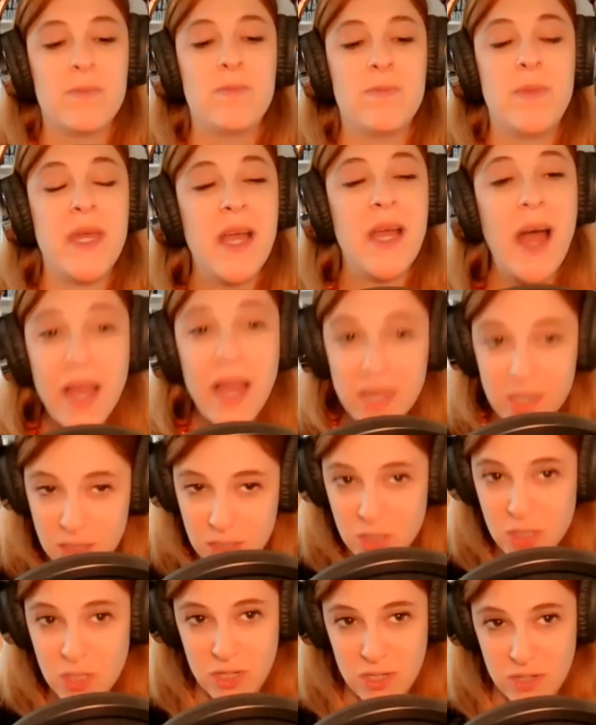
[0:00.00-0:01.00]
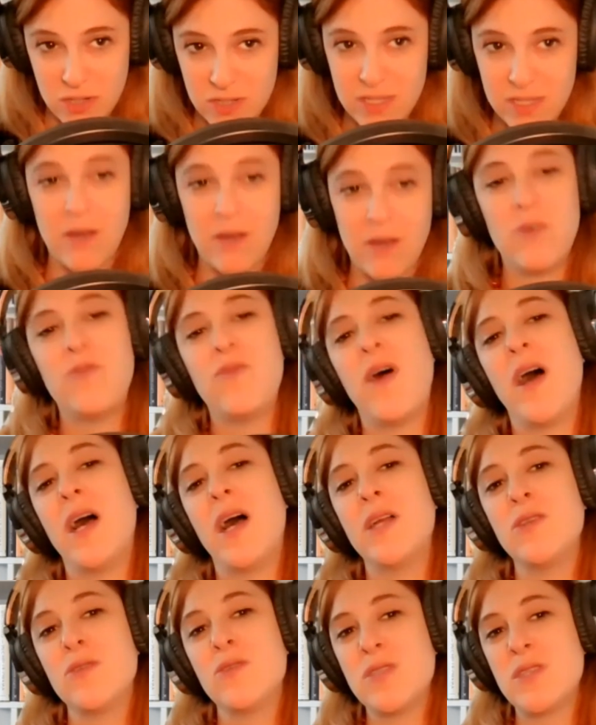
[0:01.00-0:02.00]
Be kind to yourself
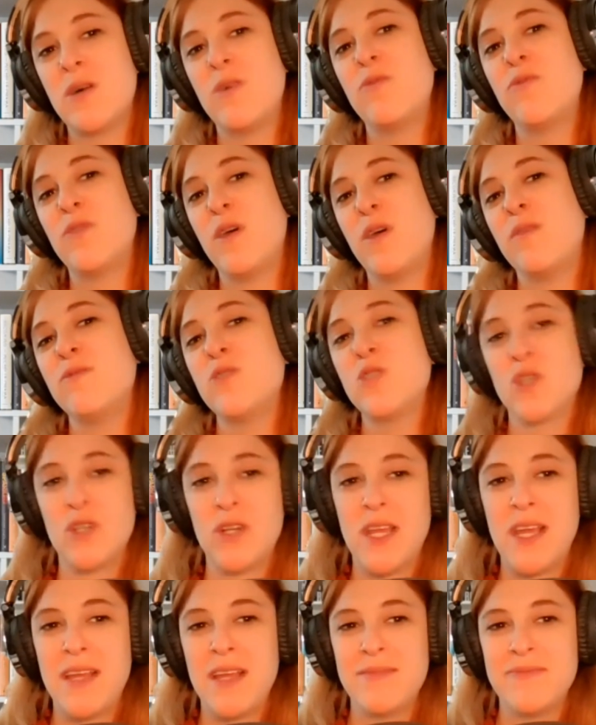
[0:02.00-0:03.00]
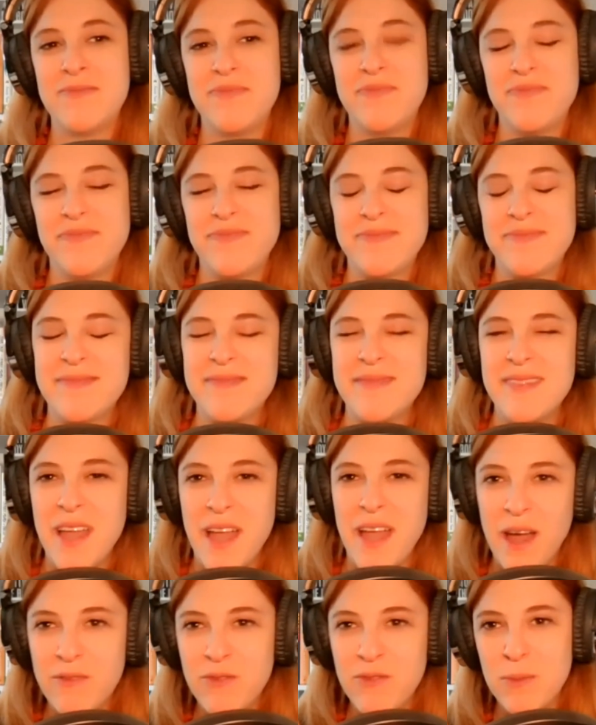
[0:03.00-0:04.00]
on your self love journey.
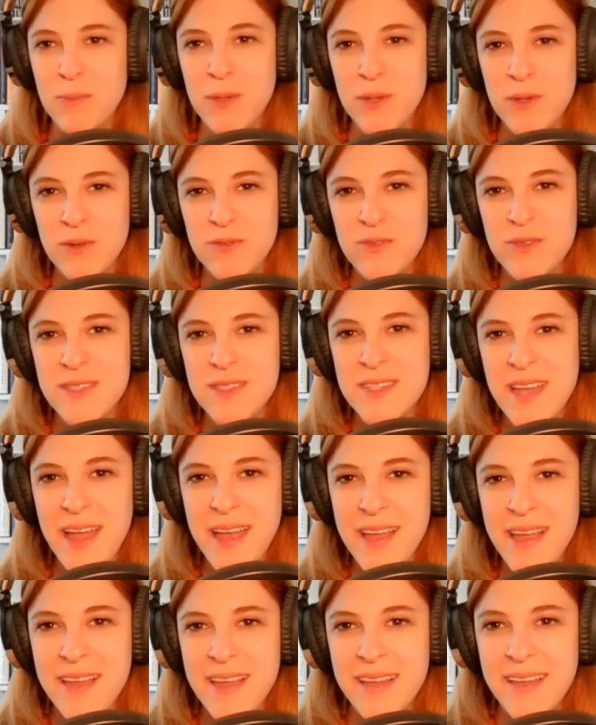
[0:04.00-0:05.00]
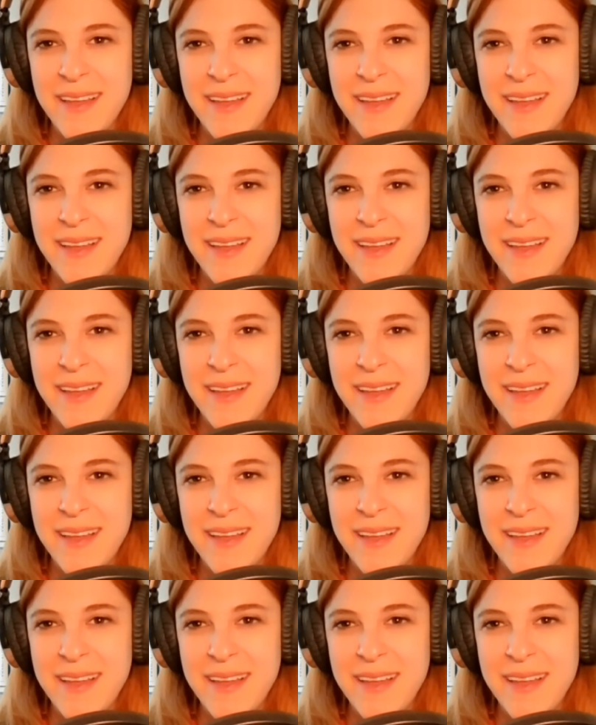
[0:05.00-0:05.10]
Have a beautiful day.